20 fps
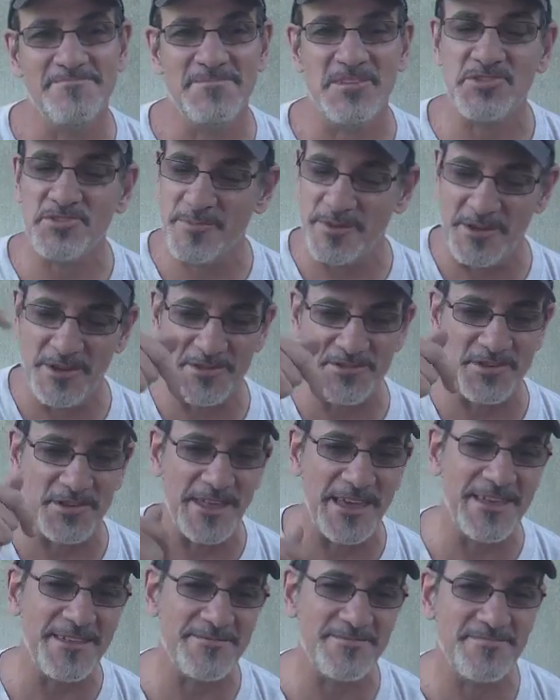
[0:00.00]
This will be on
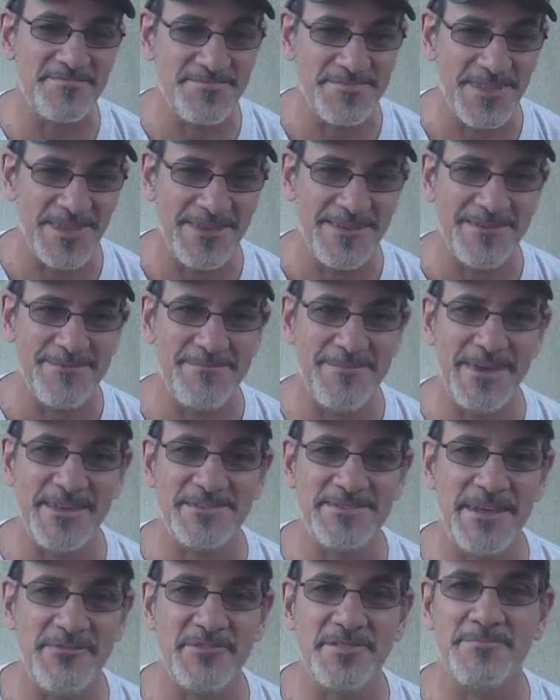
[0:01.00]
tonight, May
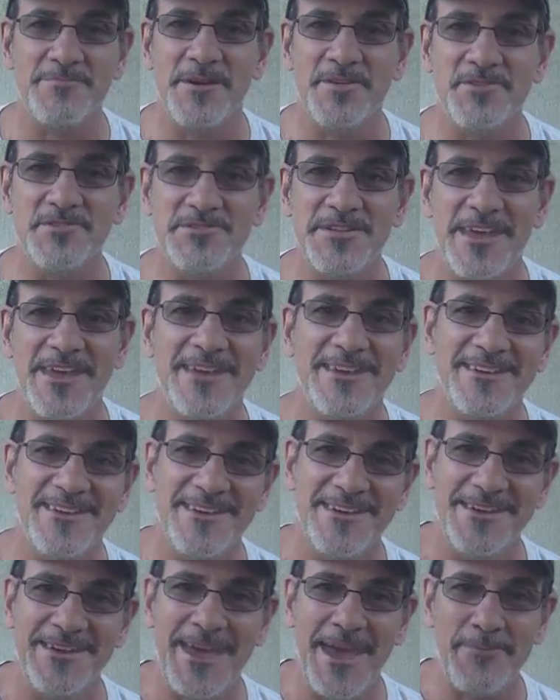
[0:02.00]
7th, Mother's Day.
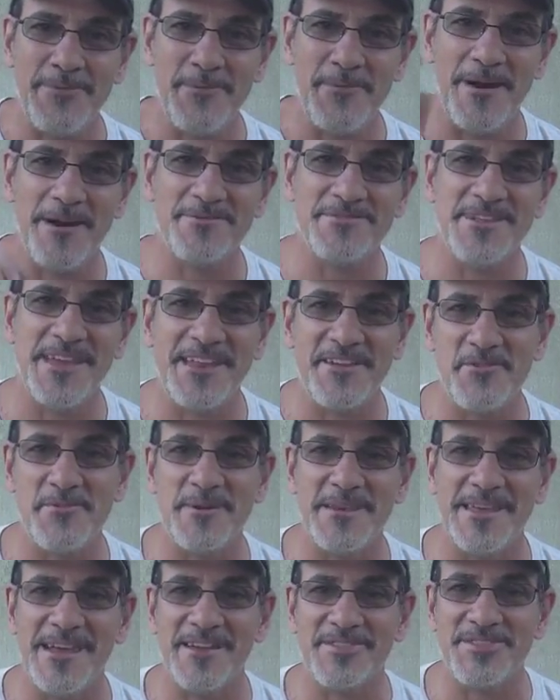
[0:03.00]
Happy Mom's Day to
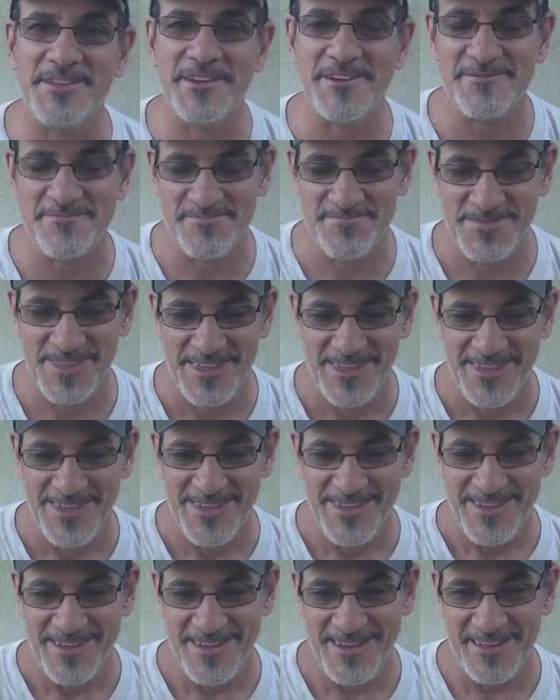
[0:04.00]
everybody out there.
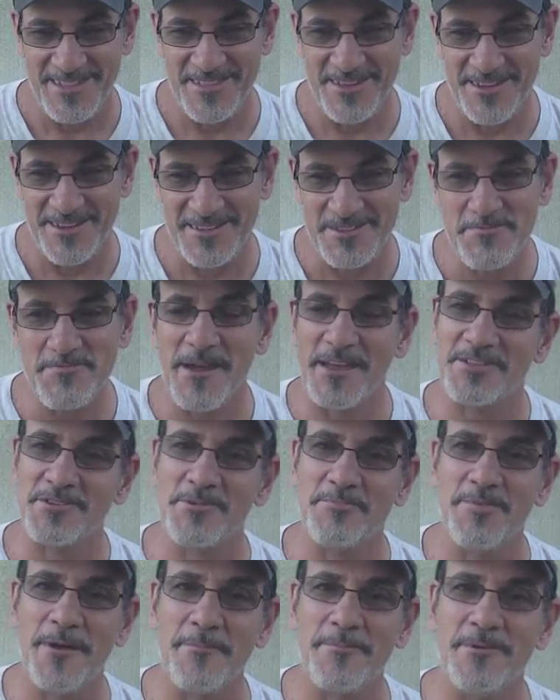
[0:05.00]
And it's
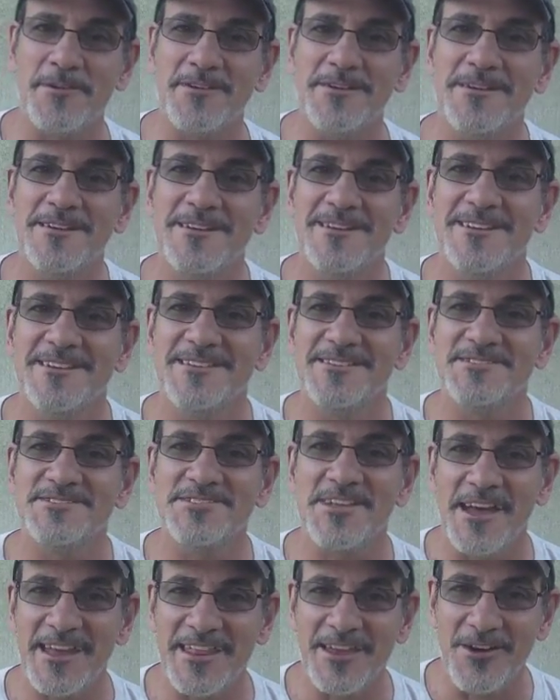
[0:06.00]
Practical Prepper
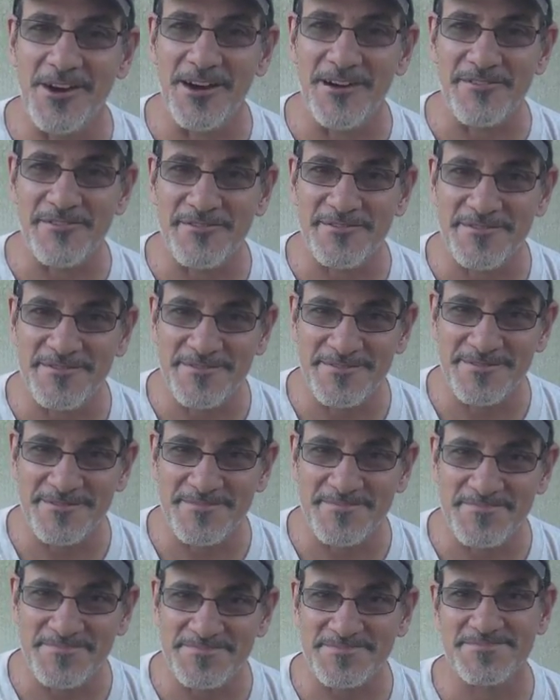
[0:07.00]
signing off.
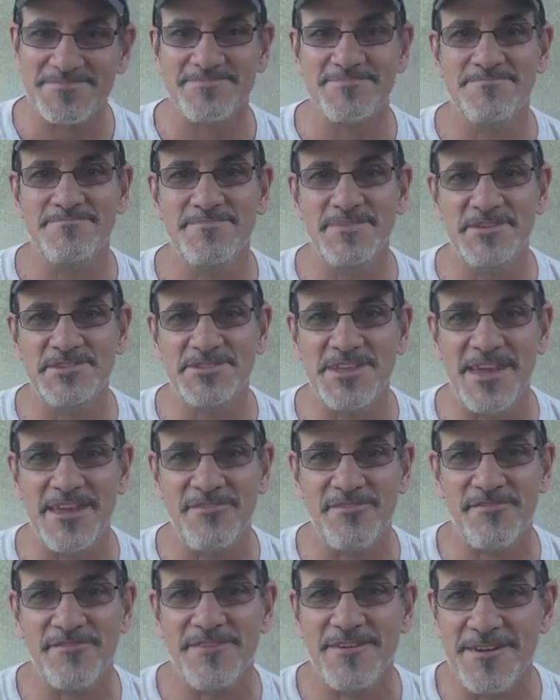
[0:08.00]
Be
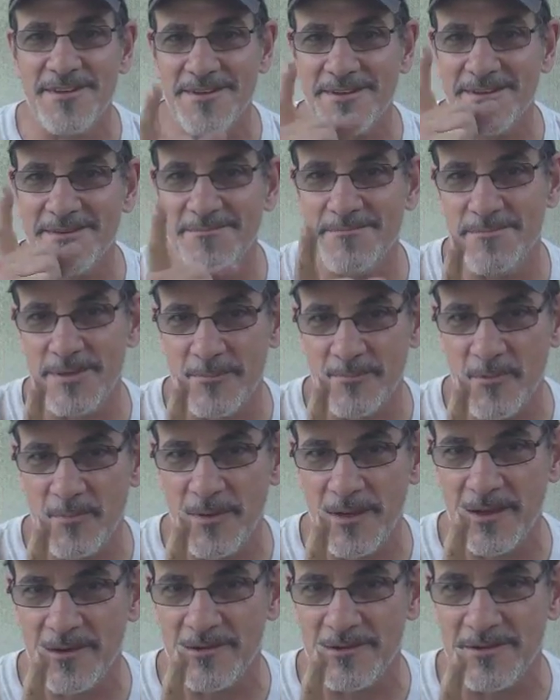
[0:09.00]
safe, be
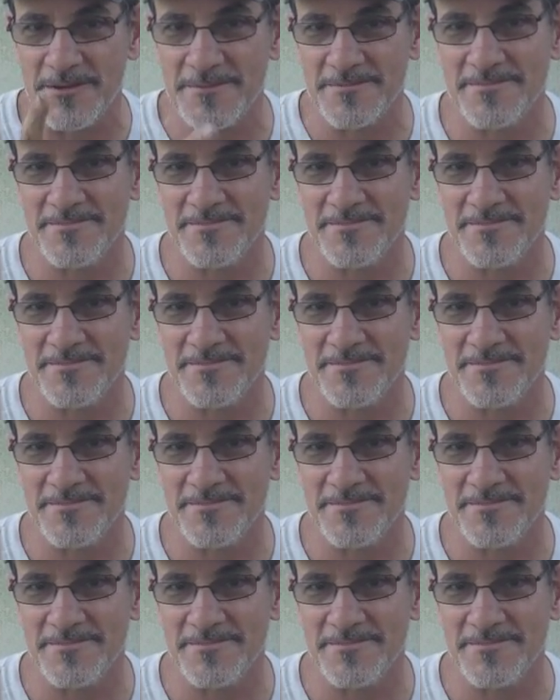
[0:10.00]
prepared.